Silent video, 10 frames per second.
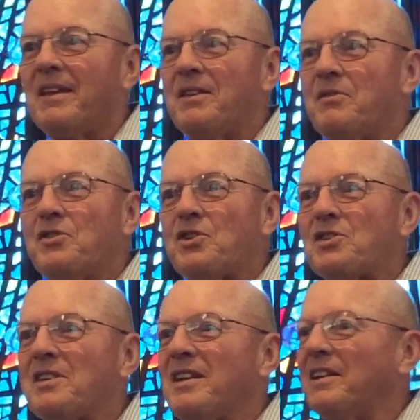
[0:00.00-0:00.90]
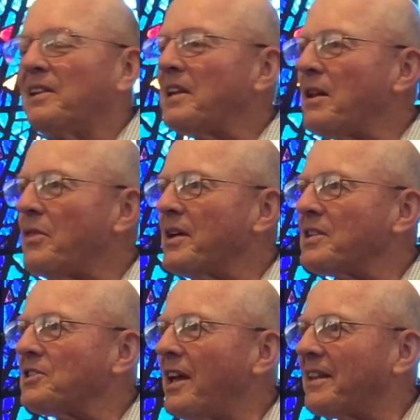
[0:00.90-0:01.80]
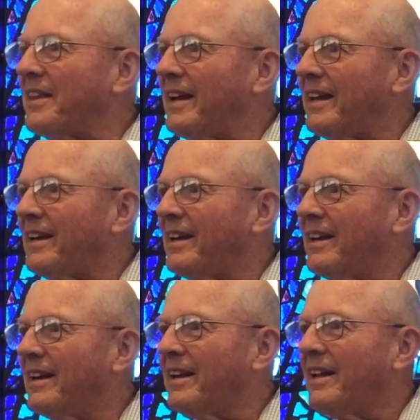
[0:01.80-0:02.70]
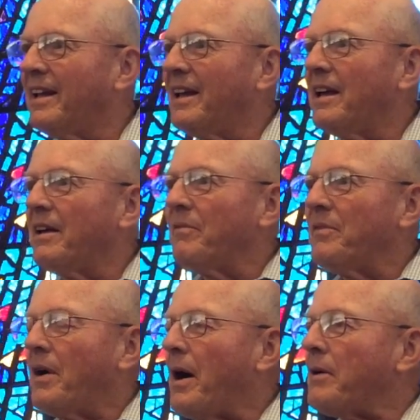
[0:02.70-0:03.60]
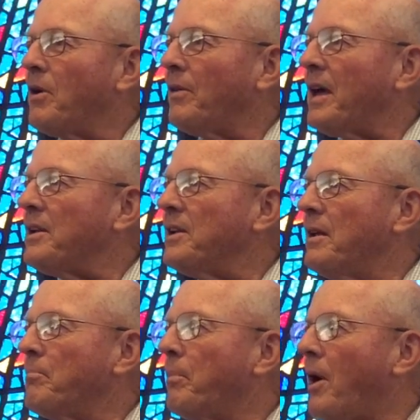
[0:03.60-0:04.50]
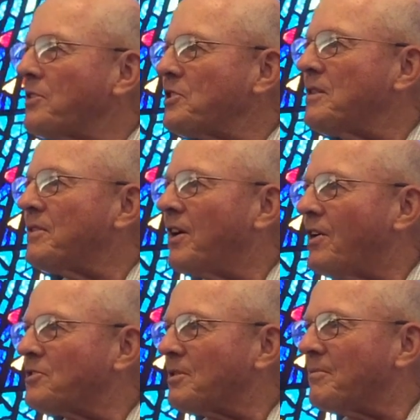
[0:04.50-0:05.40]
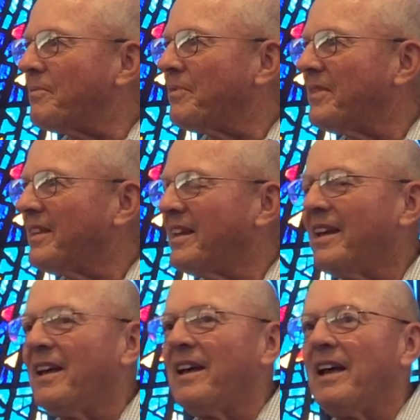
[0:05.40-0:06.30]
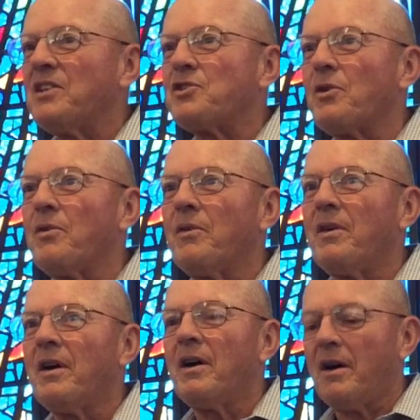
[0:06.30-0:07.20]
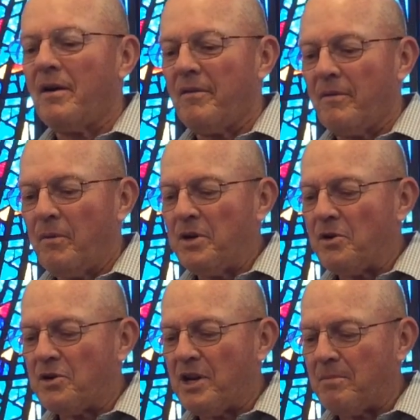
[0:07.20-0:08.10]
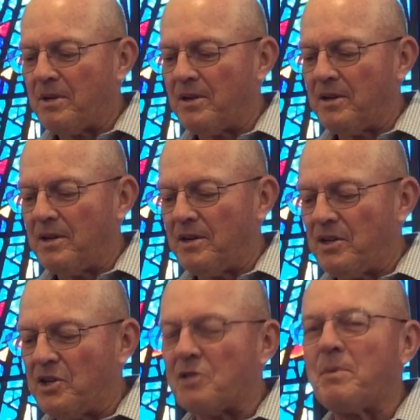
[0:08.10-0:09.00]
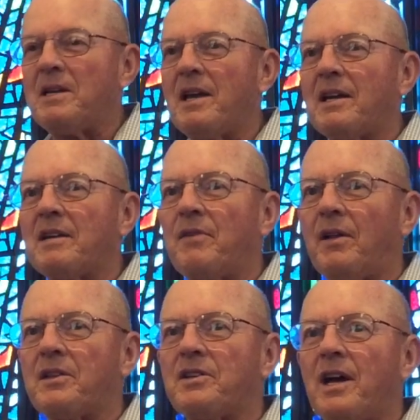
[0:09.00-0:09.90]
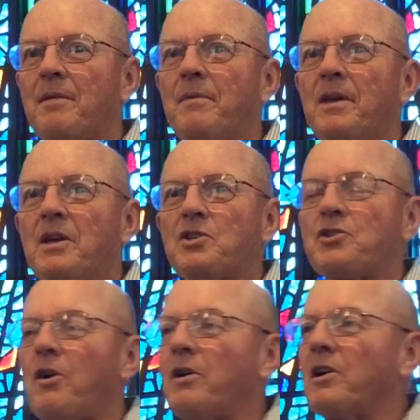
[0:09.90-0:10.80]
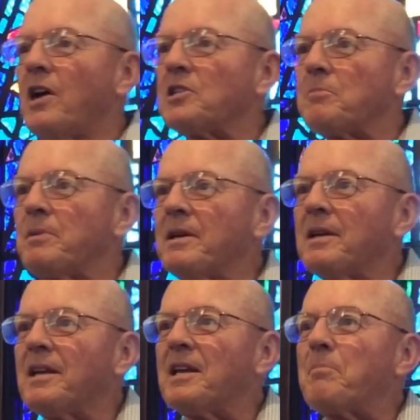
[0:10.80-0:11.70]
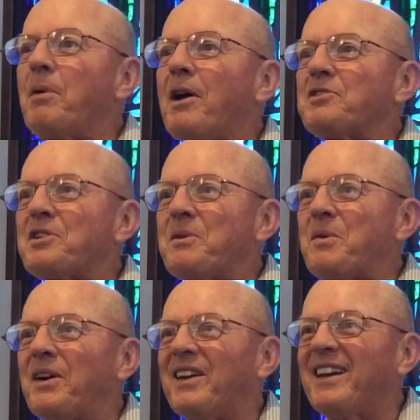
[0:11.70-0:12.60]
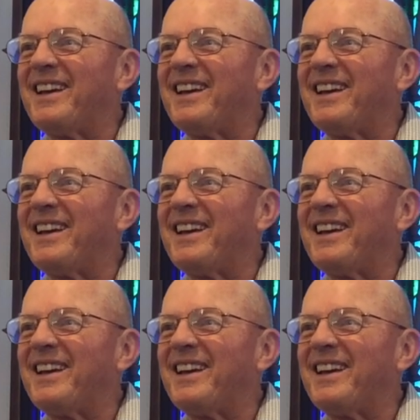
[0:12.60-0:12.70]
You know, just little things like that. I call that positive gossip. And so when you're tempted to just be negative all the time, start gossiping in a positive way.